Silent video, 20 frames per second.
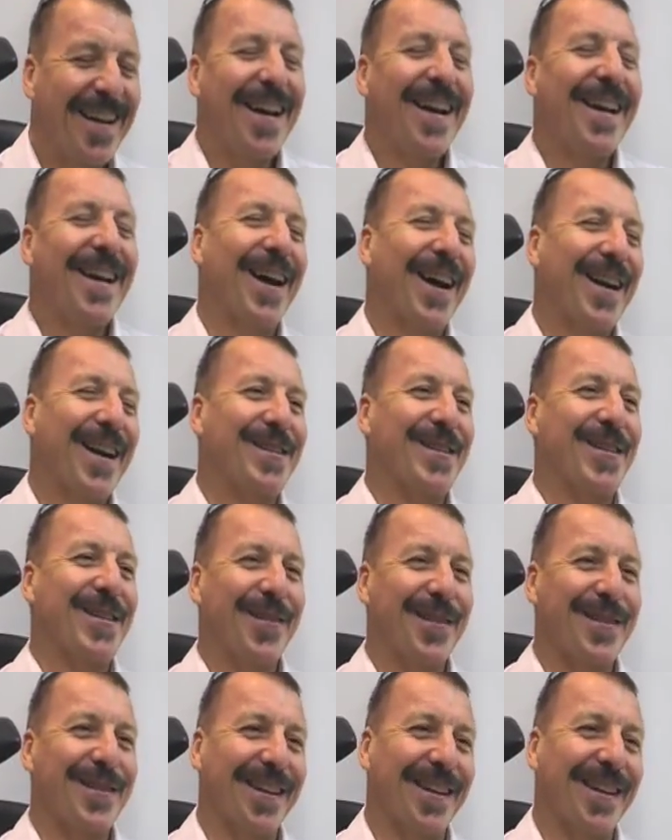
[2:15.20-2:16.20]
No,
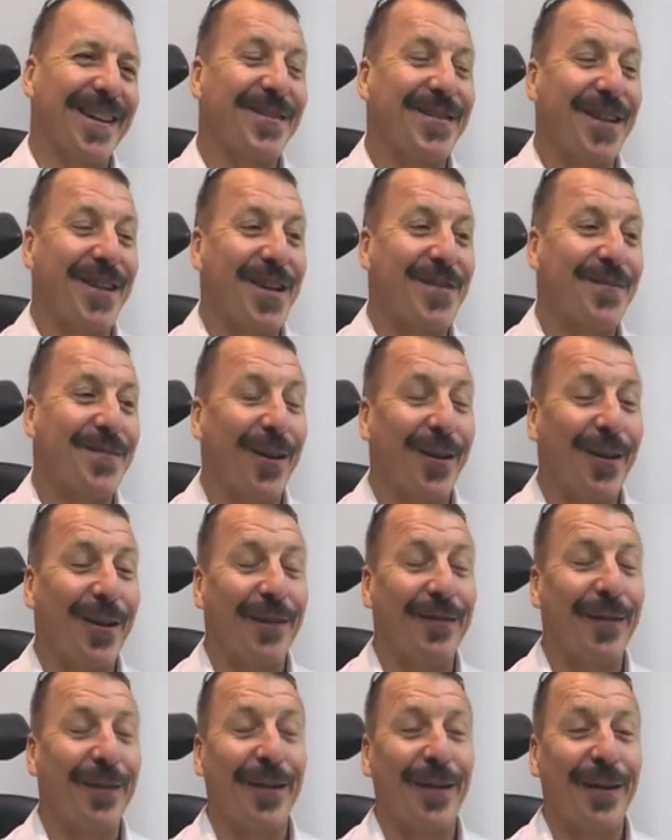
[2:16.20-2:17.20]
seriously, changed my
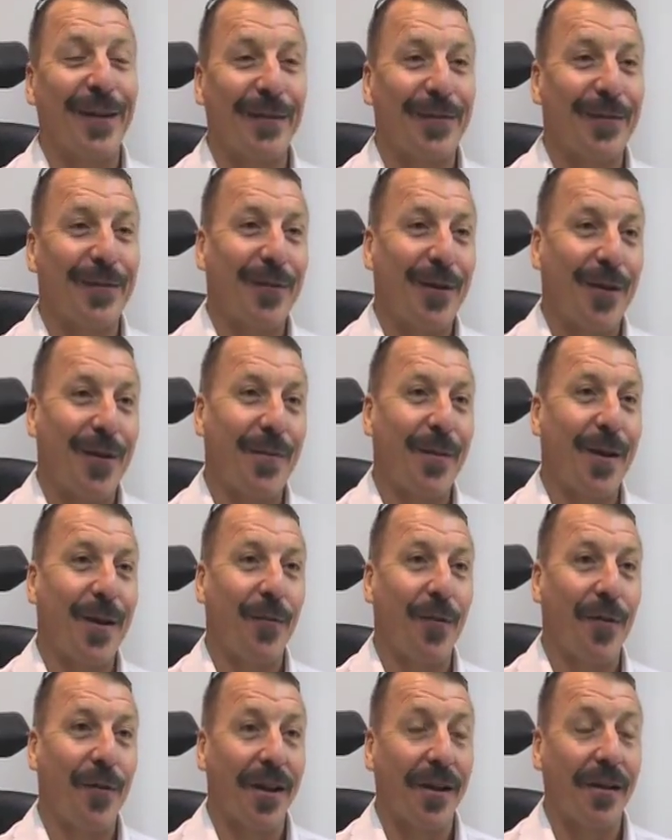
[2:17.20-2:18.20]
life. I don't have to worry
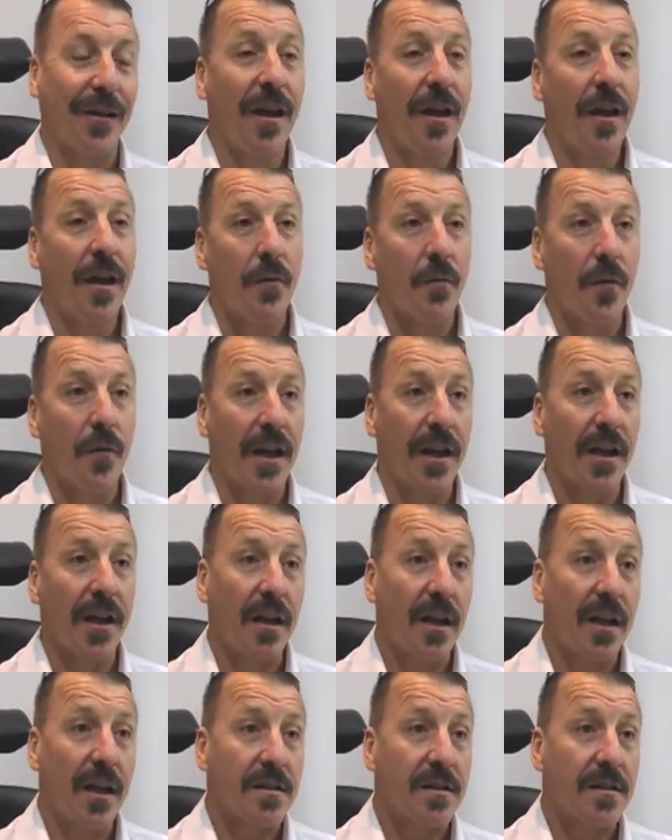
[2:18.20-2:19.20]
about wearing reading
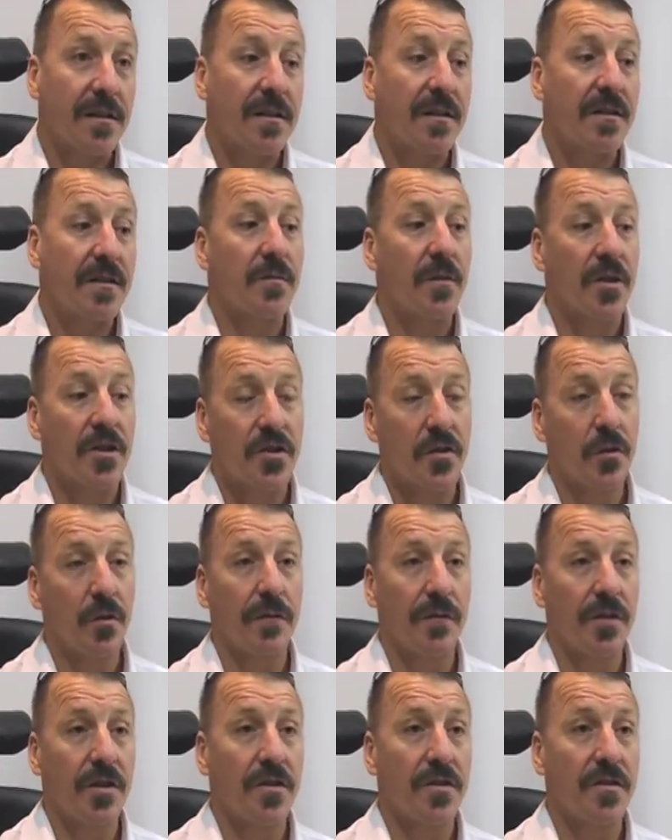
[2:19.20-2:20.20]
glasses because my
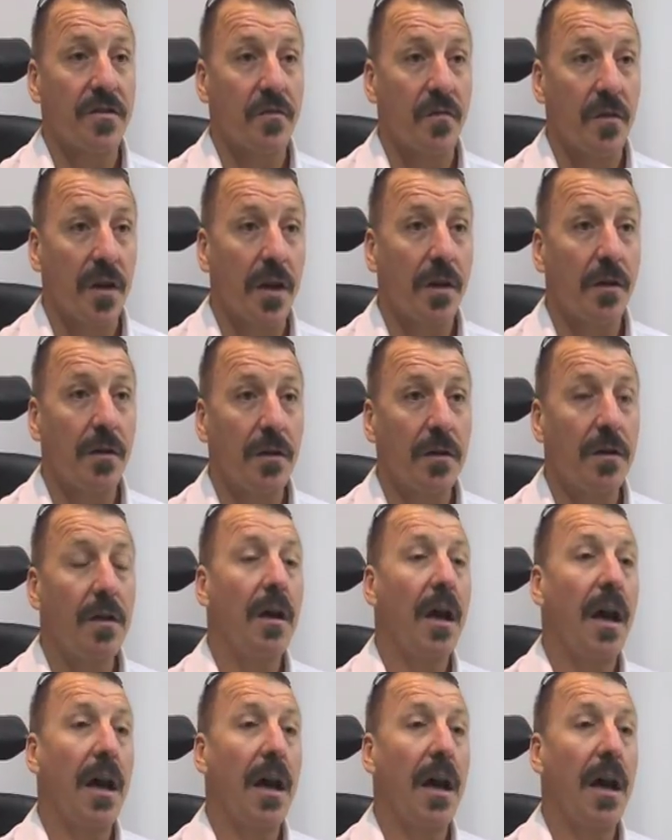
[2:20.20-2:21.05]
short vision's really good,